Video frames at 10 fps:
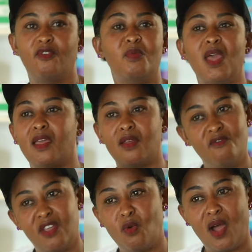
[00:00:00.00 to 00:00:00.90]
For me, I
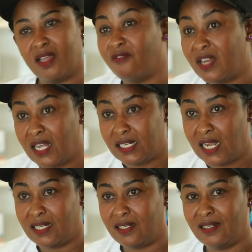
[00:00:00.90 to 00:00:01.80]
even work even at
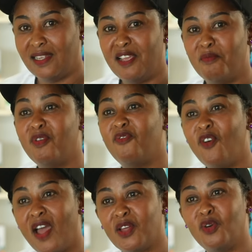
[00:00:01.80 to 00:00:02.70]
night.
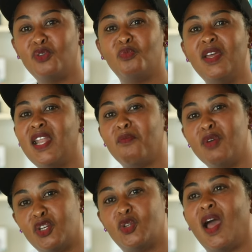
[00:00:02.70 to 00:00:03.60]
Before I go to bed, I
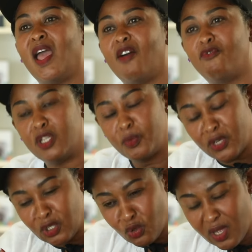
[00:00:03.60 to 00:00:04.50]
make sure I have
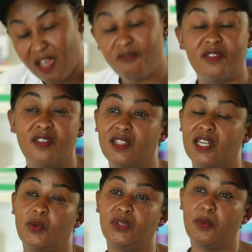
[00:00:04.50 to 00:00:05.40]
responded to everything
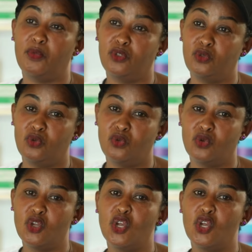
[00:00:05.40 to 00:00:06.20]
that I was supposed to do.